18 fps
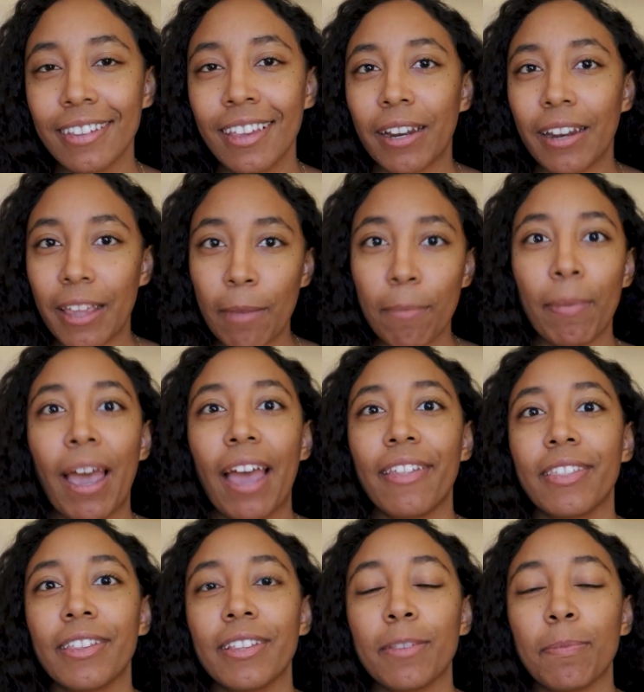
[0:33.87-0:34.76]
An
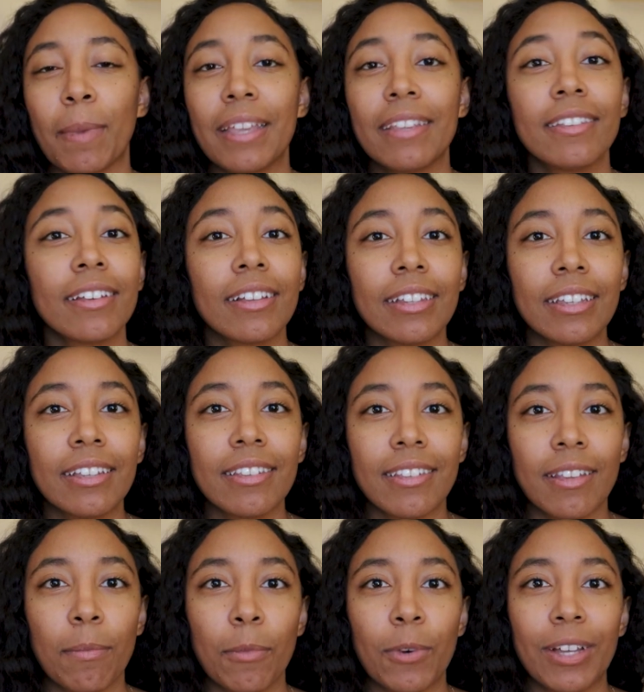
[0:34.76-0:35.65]
empath is basically
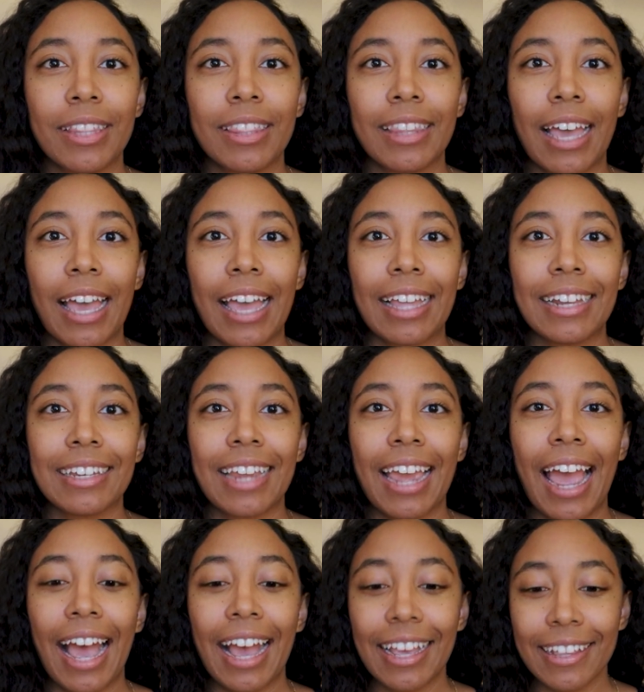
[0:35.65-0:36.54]
someone that
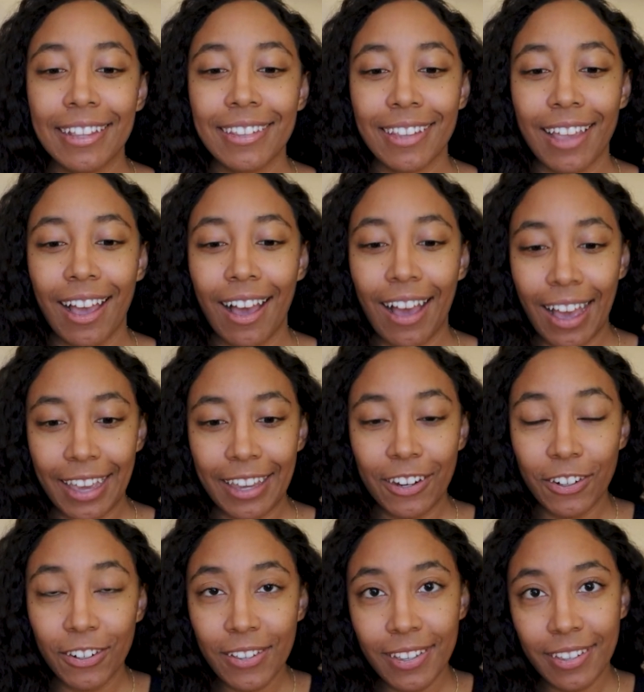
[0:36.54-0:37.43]
has a
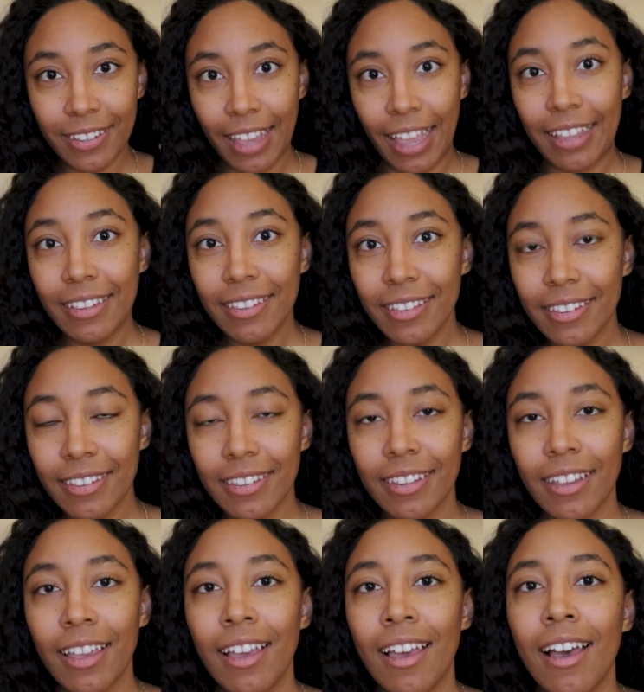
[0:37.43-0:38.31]
higher
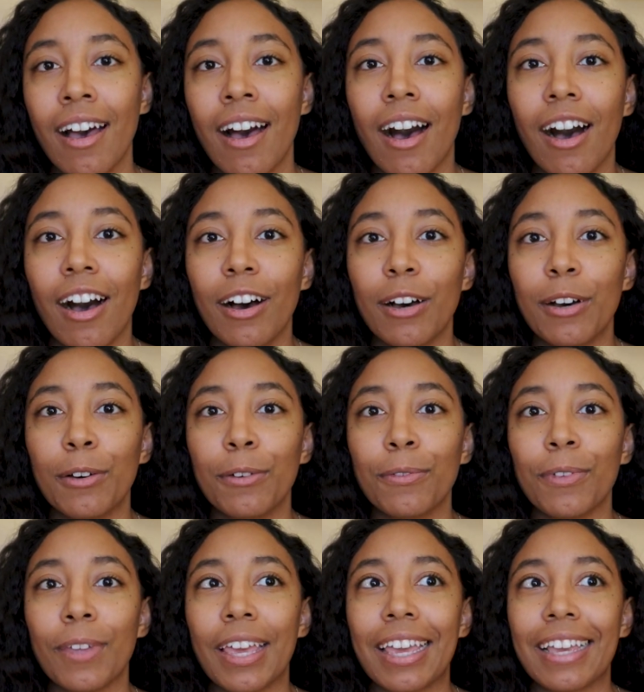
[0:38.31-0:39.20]
sense
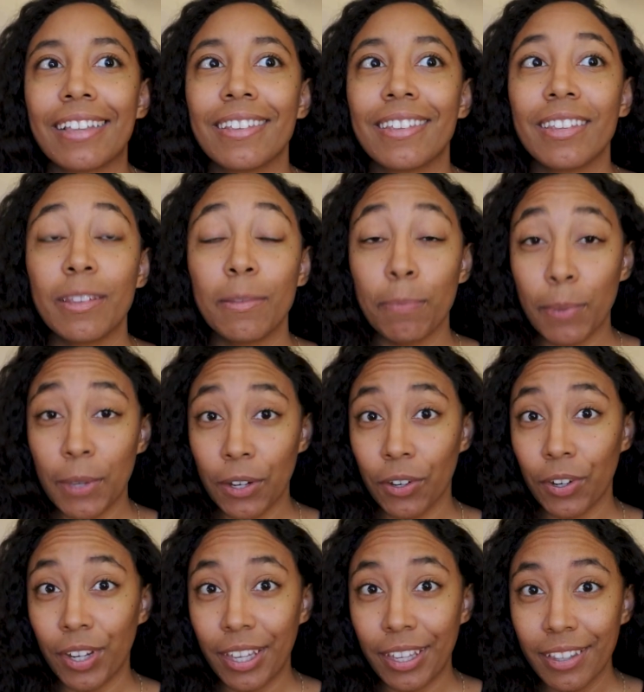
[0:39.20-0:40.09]
of
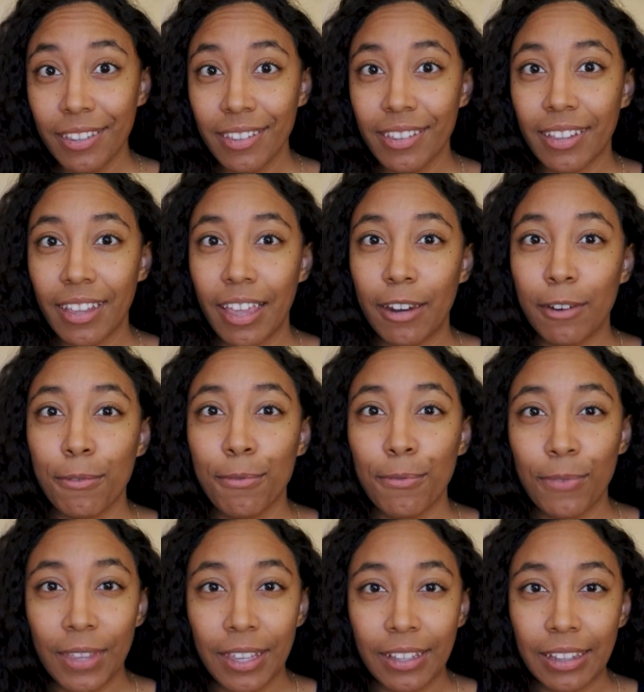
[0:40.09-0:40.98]
experience and
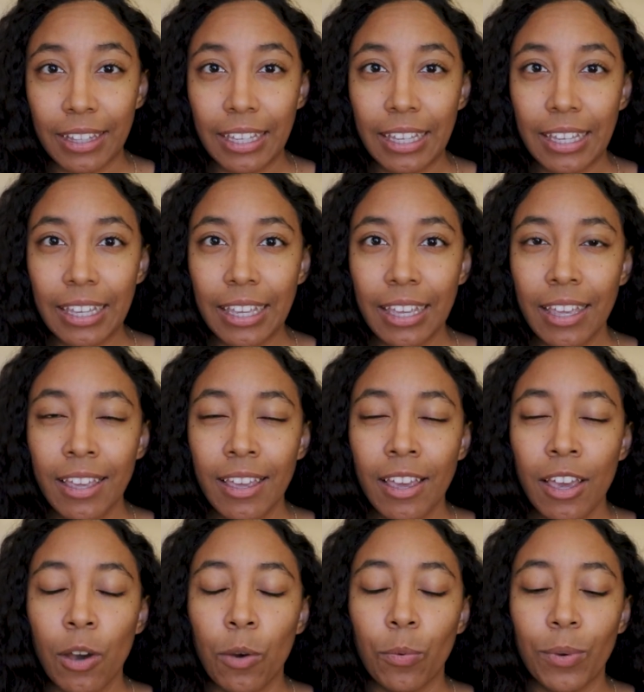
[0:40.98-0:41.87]
feeling
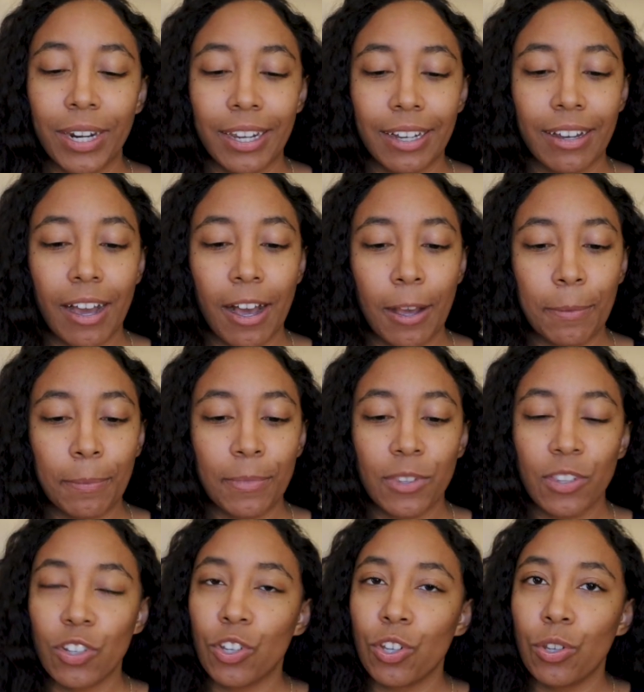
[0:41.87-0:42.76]
when it
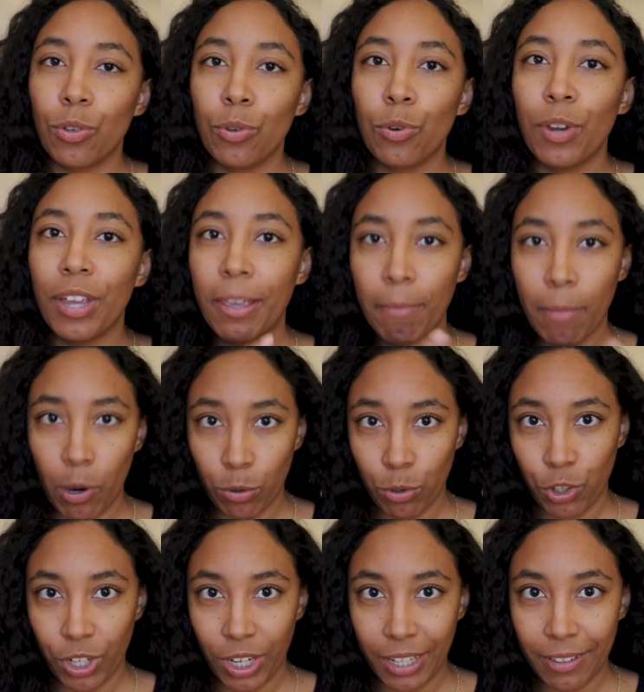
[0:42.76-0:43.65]
comes to
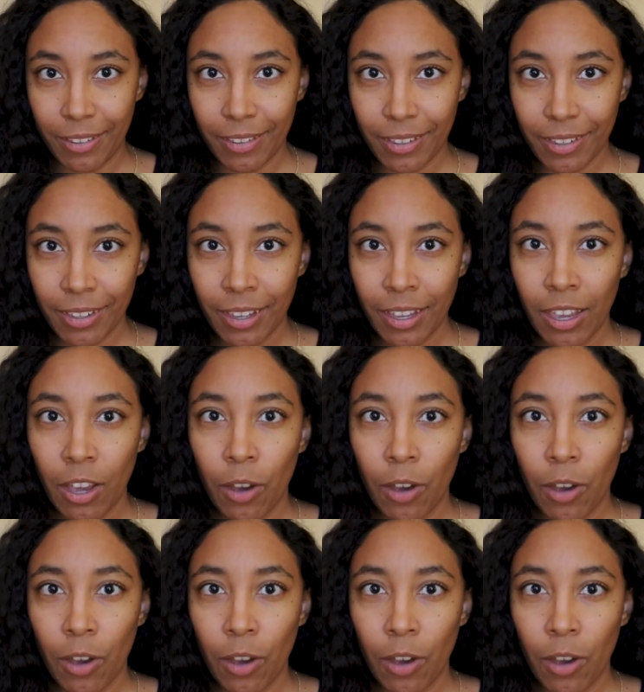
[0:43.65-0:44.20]
emotions,